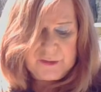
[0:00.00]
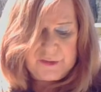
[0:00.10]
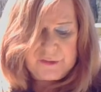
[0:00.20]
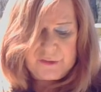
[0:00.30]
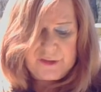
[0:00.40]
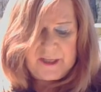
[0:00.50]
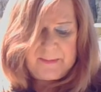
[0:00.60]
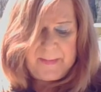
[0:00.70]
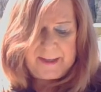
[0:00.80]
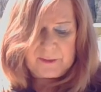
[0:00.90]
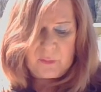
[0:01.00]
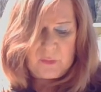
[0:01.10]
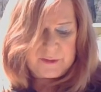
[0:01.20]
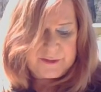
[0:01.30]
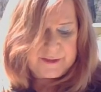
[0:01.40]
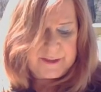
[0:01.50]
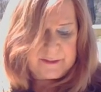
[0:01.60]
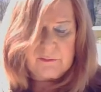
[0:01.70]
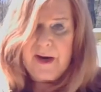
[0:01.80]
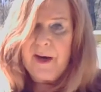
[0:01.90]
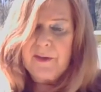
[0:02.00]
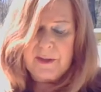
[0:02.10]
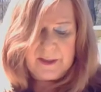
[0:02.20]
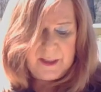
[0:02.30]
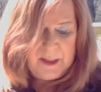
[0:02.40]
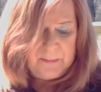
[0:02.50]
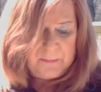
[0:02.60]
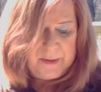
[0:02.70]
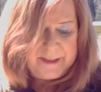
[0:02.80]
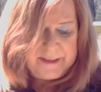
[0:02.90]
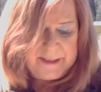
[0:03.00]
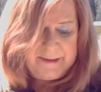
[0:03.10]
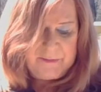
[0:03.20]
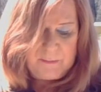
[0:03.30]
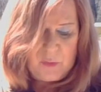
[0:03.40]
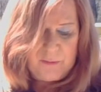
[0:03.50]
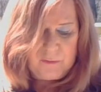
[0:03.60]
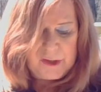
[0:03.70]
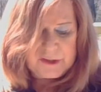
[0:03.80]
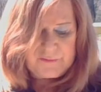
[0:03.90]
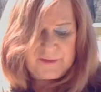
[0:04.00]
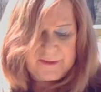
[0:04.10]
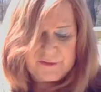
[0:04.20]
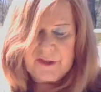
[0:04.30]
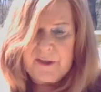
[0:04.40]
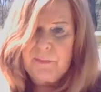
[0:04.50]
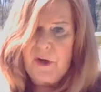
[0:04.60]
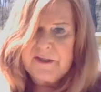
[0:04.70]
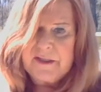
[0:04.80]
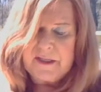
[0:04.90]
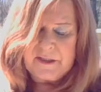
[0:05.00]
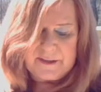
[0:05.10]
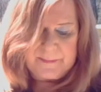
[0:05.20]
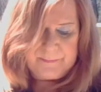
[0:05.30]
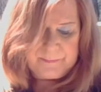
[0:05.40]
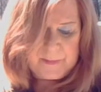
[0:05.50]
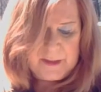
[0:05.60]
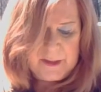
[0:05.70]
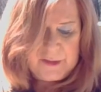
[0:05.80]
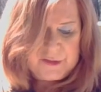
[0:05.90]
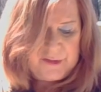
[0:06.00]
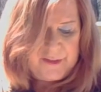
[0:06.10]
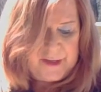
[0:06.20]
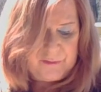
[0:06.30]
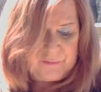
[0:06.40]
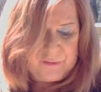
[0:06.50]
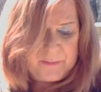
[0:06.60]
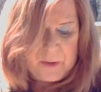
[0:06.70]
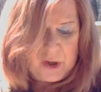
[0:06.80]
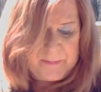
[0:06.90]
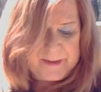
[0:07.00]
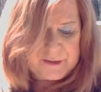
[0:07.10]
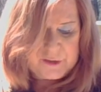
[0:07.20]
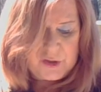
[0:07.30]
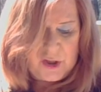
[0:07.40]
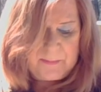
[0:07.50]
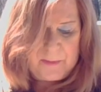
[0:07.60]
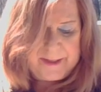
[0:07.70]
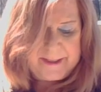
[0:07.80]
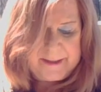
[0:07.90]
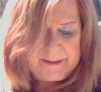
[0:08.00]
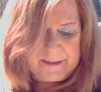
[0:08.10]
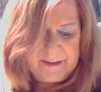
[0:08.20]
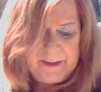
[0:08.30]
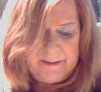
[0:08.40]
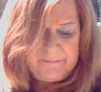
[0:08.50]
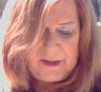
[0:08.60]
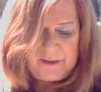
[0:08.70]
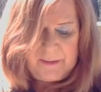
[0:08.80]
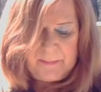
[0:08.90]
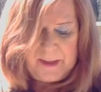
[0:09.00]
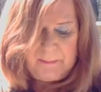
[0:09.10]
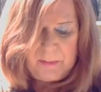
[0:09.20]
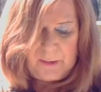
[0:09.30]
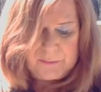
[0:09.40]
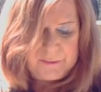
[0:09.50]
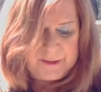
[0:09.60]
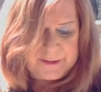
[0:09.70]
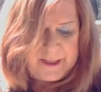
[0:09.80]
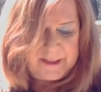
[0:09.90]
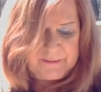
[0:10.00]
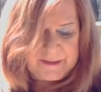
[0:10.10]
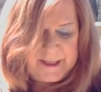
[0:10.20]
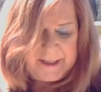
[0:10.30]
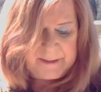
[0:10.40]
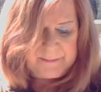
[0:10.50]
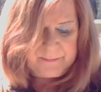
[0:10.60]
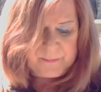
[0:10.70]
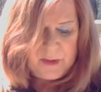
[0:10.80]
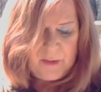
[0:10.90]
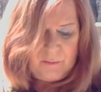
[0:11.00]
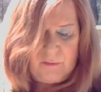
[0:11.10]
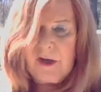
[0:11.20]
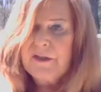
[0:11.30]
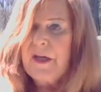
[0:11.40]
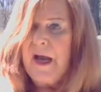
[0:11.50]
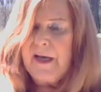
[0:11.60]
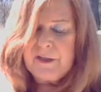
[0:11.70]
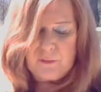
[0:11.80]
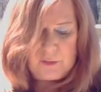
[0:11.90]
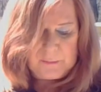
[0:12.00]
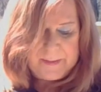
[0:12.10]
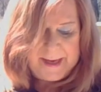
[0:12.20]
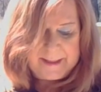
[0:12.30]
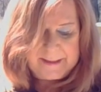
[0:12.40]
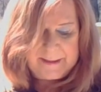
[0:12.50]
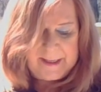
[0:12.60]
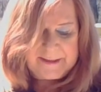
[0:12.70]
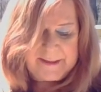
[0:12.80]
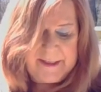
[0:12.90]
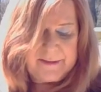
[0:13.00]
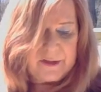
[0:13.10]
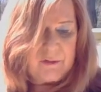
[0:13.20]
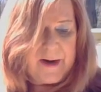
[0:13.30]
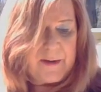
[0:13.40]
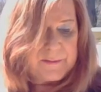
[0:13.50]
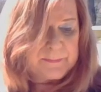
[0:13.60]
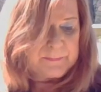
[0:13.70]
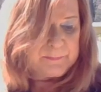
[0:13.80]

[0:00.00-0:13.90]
She turned the gun back towards the ground, breaking even more of Ron's fingers in the process. She then threw a palm at his jaw, breaking it, followed up by a blow to the side of his head. Ron's eyes rolled back as he hit the ground.